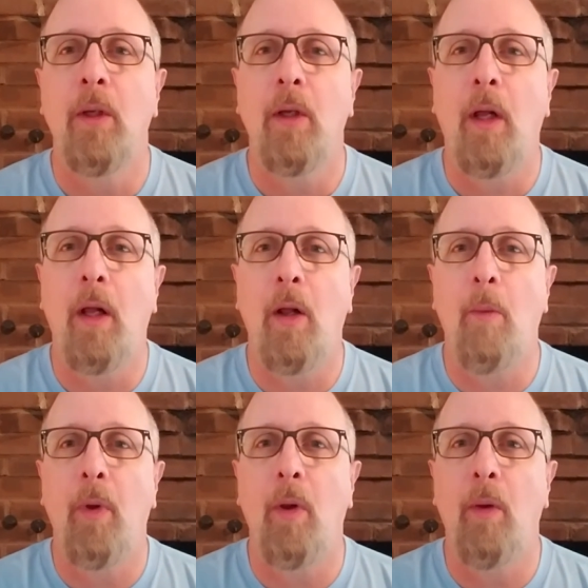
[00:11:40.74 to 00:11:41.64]

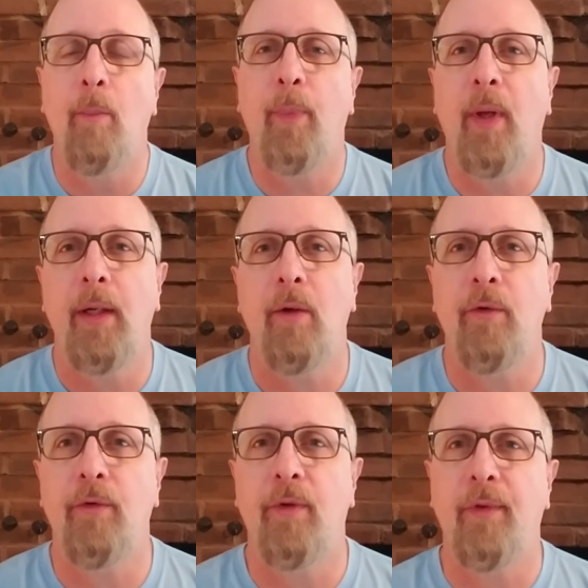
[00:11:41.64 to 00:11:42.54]
But here's
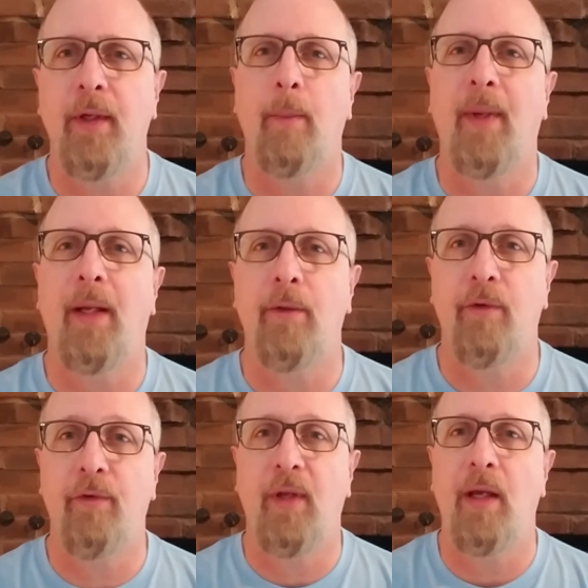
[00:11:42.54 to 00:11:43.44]
the thing about the
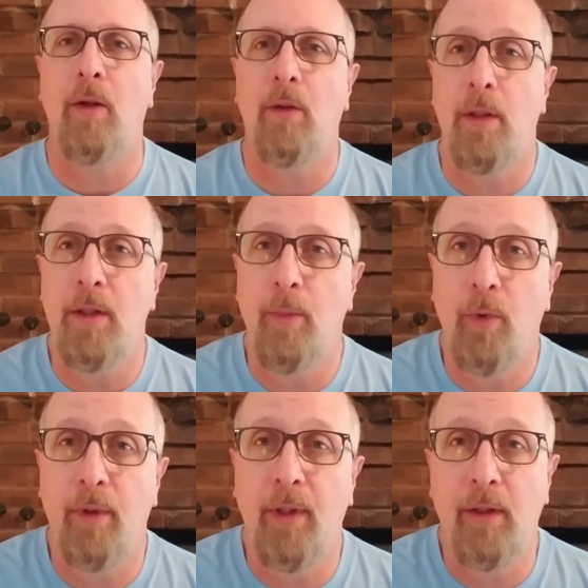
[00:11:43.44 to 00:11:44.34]
stay on the
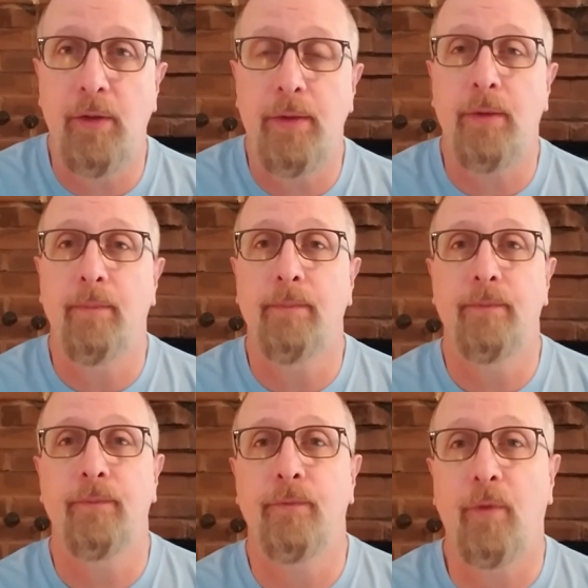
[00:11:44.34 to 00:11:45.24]
deportations,
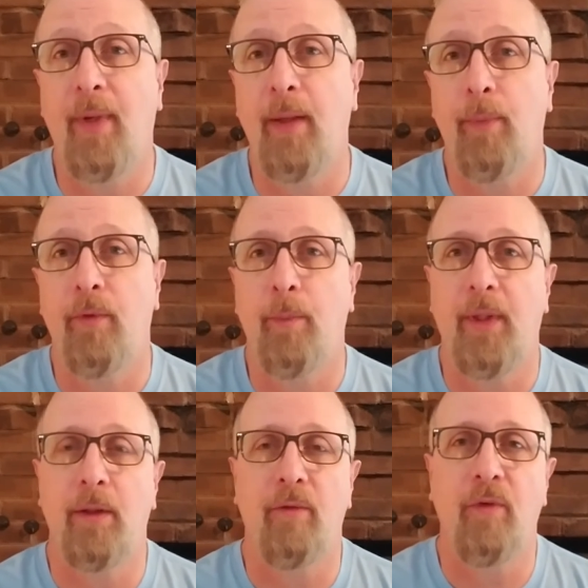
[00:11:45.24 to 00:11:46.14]
from my
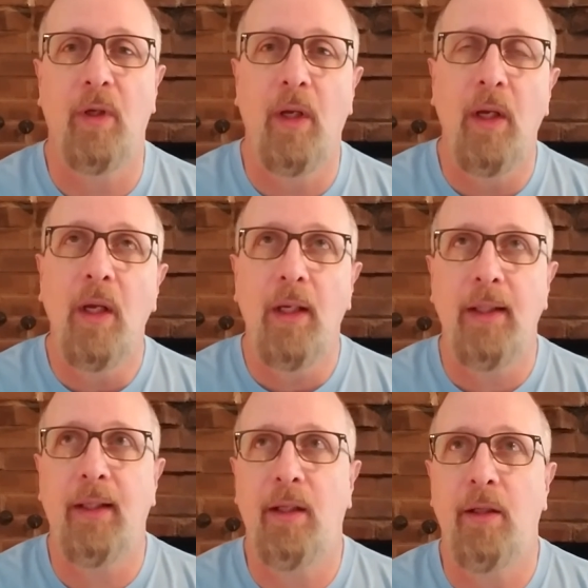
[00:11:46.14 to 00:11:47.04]
perspective,
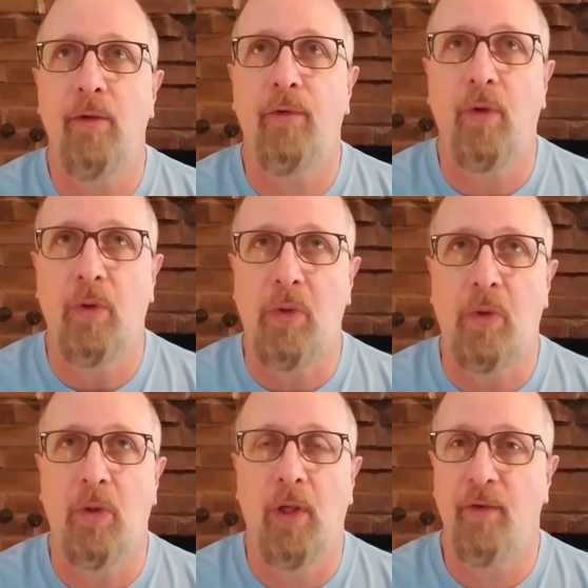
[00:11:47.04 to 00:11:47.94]
is
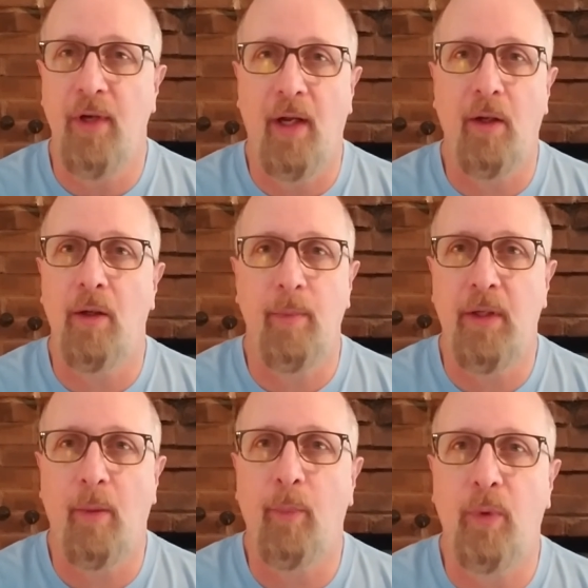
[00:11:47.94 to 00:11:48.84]
it's not going to be
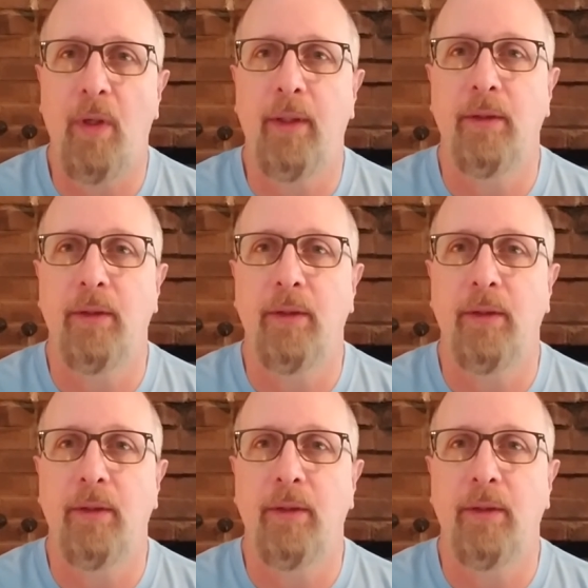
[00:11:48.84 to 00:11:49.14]
temporary.